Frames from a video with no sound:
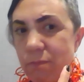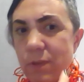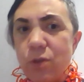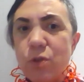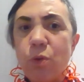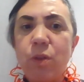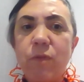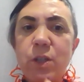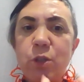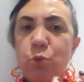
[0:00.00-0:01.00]
So the
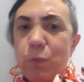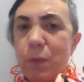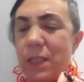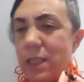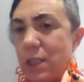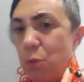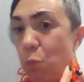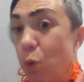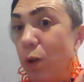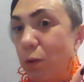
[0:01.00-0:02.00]
virtual spaces
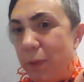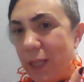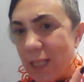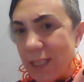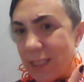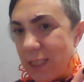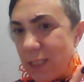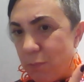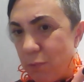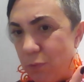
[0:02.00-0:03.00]
will be
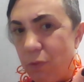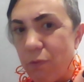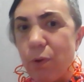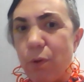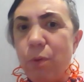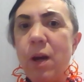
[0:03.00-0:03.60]
accessible through